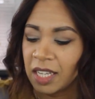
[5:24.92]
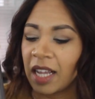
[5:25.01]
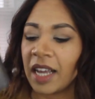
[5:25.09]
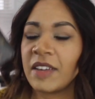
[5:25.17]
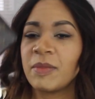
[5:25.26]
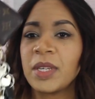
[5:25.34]

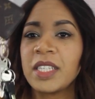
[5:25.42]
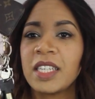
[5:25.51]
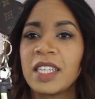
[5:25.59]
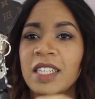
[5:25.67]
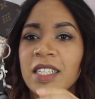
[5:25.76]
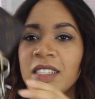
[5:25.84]
I have my
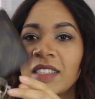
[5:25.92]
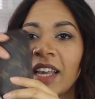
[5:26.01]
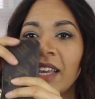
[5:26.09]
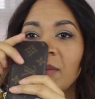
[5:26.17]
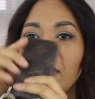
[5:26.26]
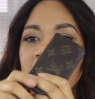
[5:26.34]
keys
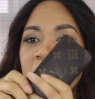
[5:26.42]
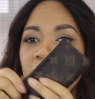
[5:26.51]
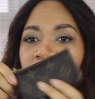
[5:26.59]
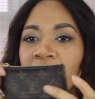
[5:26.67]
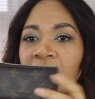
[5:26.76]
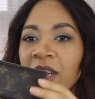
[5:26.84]
and my
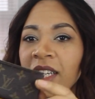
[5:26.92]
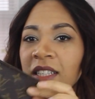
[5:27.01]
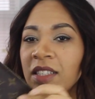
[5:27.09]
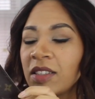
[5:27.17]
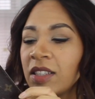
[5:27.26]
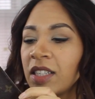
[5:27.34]
little pochette
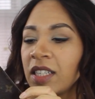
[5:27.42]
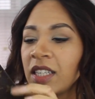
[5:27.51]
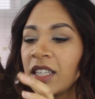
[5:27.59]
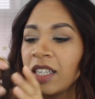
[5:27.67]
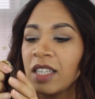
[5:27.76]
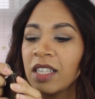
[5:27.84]

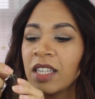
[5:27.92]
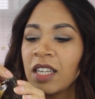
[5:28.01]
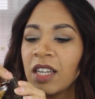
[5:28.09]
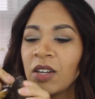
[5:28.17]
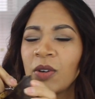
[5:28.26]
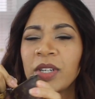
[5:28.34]
thingy.
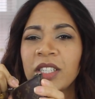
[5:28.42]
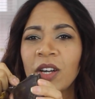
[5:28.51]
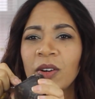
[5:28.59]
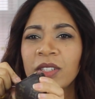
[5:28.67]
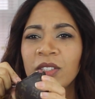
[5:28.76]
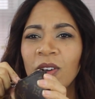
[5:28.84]
Well,
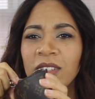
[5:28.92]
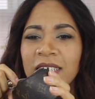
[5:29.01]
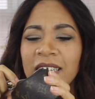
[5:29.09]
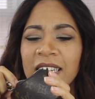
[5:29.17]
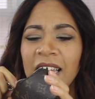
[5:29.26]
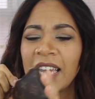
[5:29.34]
no, it's
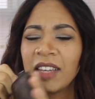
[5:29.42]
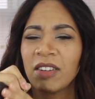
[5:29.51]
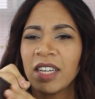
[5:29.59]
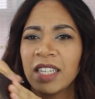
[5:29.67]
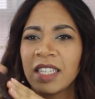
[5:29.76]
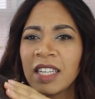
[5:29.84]
called clay,
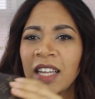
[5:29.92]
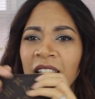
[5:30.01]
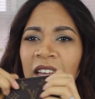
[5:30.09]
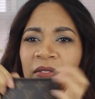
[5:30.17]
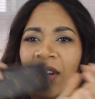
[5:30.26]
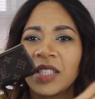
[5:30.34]
right?
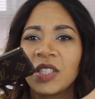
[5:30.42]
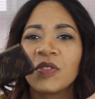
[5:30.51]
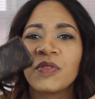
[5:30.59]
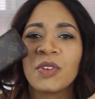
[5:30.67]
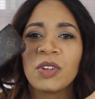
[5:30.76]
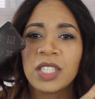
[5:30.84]
I've had this
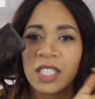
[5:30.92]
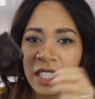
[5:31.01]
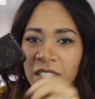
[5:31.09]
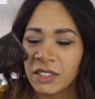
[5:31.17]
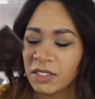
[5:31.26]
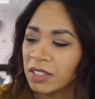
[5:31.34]
for
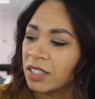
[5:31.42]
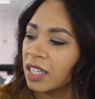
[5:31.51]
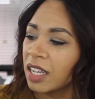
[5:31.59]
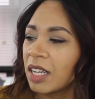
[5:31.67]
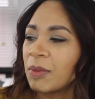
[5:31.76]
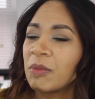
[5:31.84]
years.
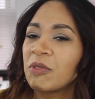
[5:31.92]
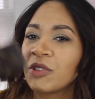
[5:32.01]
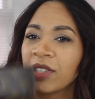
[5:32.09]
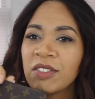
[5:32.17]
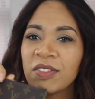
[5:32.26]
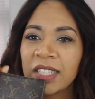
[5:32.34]
I'm
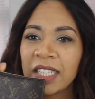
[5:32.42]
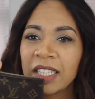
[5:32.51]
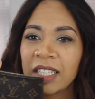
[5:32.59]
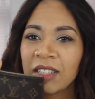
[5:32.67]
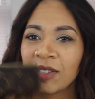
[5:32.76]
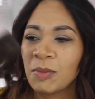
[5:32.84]
sure you've seen
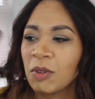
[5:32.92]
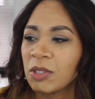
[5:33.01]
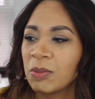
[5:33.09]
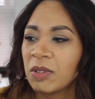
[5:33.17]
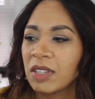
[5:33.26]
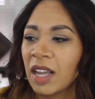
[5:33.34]
this
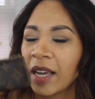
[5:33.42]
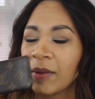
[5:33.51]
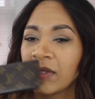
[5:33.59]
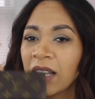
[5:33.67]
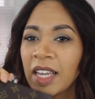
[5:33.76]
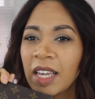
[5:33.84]
multiple
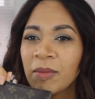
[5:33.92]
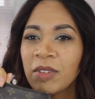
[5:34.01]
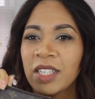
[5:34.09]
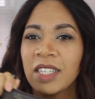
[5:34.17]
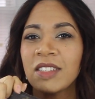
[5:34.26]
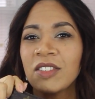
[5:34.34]
times. I am
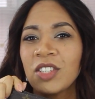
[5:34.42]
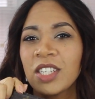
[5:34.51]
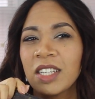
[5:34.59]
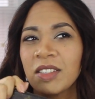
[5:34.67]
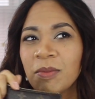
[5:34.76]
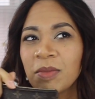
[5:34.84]
looking to
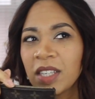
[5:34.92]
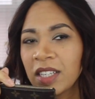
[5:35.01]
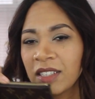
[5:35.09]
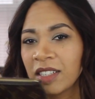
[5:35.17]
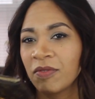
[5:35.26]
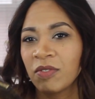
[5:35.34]
get something
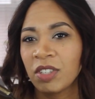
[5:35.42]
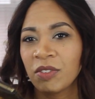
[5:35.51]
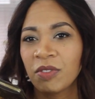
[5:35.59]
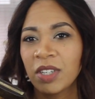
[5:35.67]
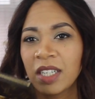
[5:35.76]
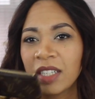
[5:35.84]

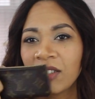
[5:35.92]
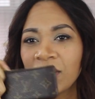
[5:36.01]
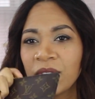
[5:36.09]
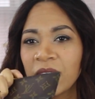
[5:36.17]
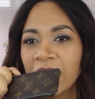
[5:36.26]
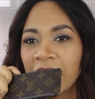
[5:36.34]
different. I
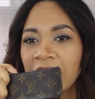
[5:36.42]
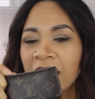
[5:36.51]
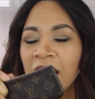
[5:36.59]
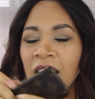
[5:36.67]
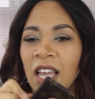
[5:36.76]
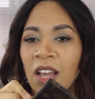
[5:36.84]
just feel like
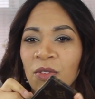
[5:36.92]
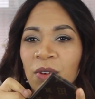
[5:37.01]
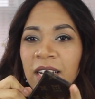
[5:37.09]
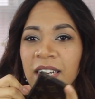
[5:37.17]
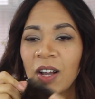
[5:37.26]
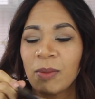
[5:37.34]

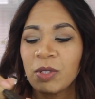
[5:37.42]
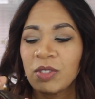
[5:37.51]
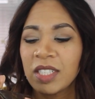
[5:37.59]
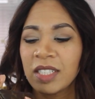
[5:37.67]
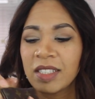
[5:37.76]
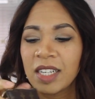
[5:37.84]
right now I'm
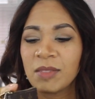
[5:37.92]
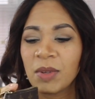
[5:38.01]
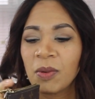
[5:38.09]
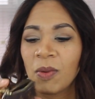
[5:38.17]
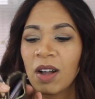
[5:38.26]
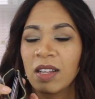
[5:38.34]
using this as
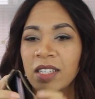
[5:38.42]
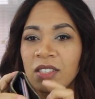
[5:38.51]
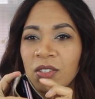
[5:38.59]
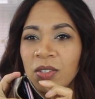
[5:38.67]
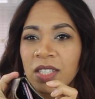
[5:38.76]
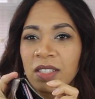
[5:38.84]
my wallet,
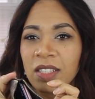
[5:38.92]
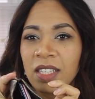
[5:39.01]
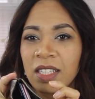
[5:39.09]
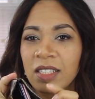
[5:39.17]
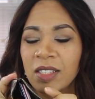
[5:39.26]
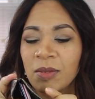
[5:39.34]
so you can see
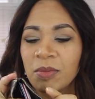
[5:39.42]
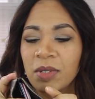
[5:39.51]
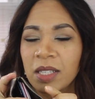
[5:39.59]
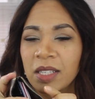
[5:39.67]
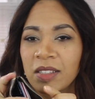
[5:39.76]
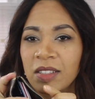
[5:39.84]
that it's
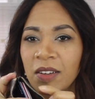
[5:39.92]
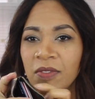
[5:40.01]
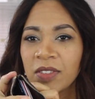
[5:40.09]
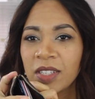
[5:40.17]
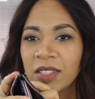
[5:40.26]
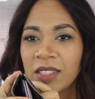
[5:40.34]
completely
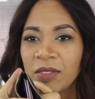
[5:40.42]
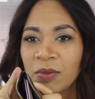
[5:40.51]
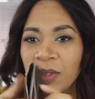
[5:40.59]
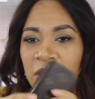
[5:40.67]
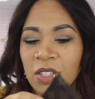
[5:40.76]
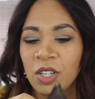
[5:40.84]
stuffed
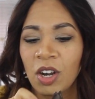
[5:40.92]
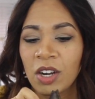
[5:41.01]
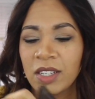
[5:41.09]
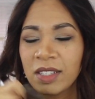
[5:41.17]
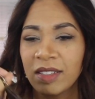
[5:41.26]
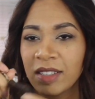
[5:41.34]
with
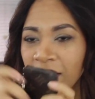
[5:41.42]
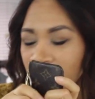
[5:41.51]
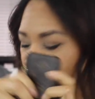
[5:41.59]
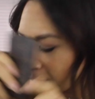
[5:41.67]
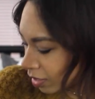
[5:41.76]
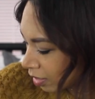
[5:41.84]
cards.